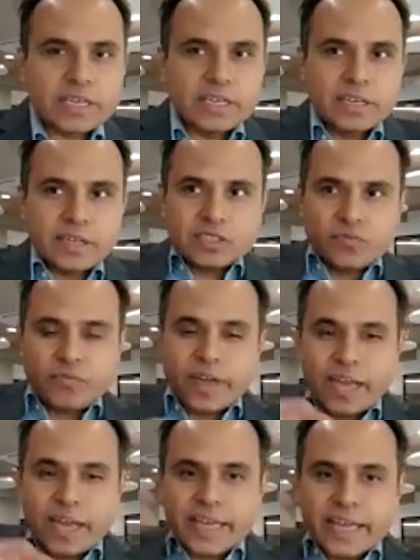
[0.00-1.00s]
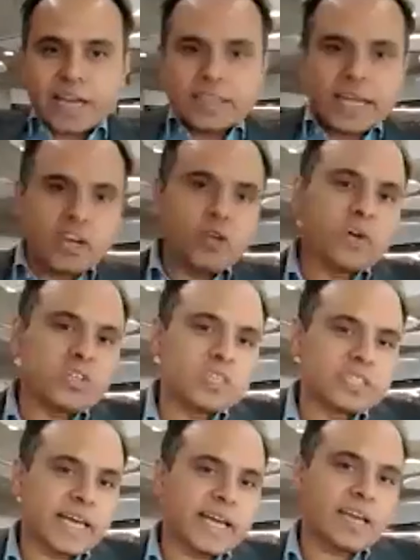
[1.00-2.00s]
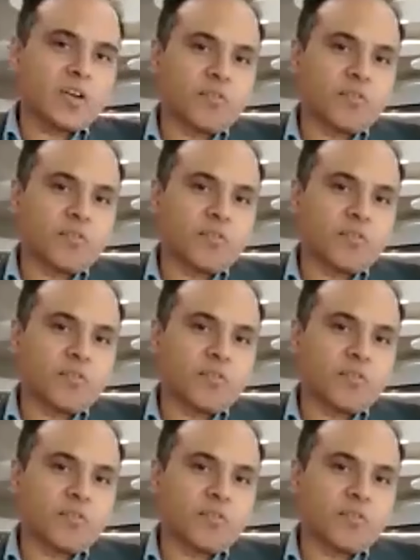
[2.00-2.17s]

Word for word: is where they are in the innovation cycle of